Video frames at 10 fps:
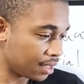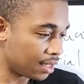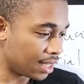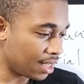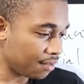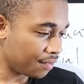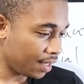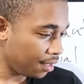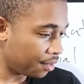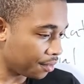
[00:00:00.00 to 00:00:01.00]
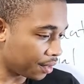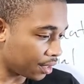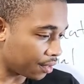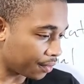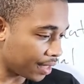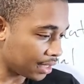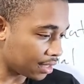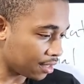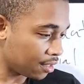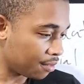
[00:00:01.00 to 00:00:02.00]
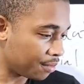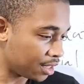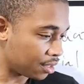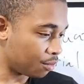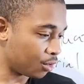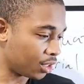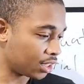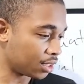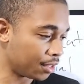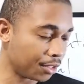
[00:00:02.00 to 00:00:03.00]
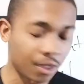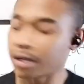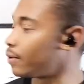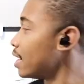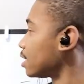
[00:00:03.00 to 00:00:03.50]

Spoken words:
Dave V, you are correct. Mr. Morningstar, you are correct.